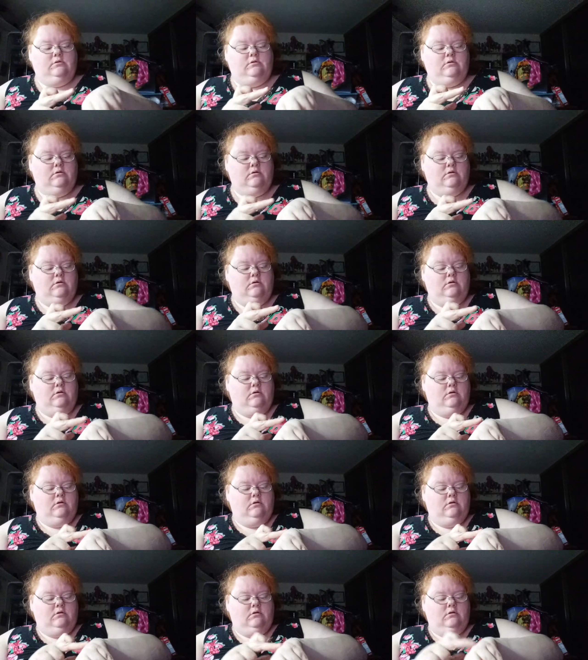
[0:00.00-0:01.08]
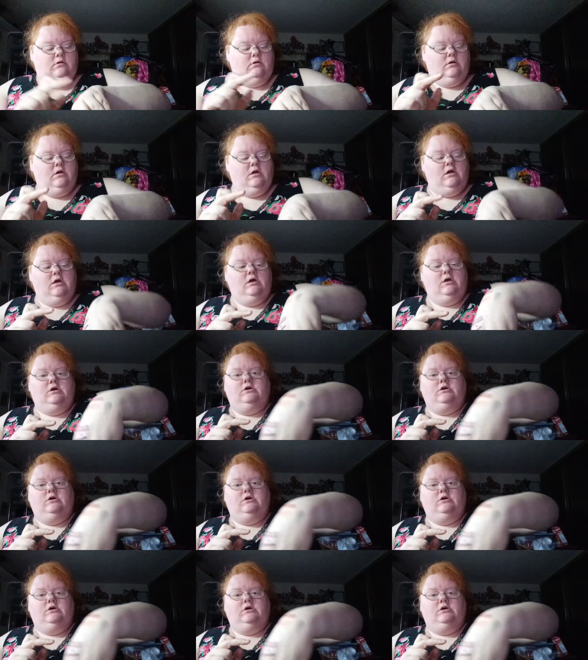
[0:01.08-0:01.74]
Nobody speaks.